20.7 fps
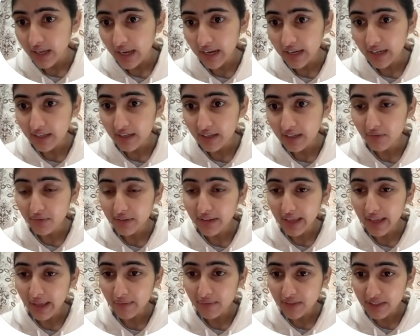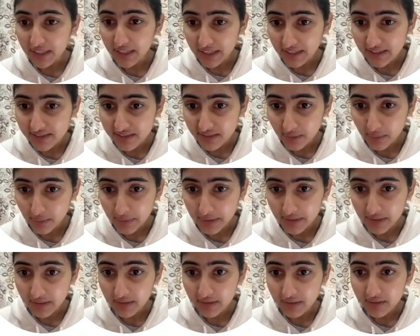and here we have the date
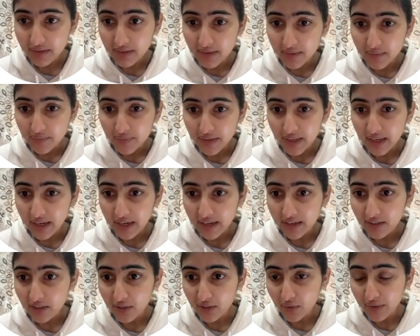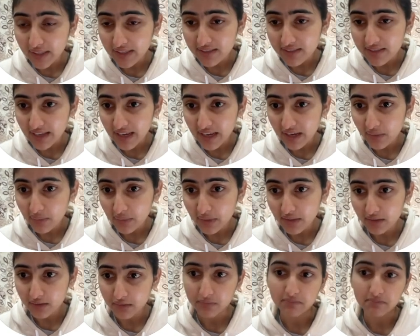submitted, and the request can
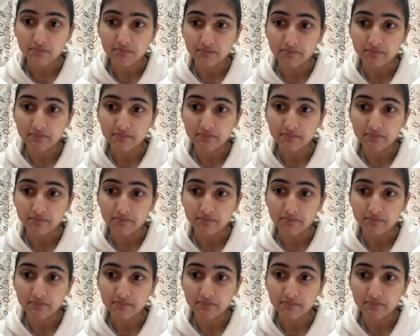be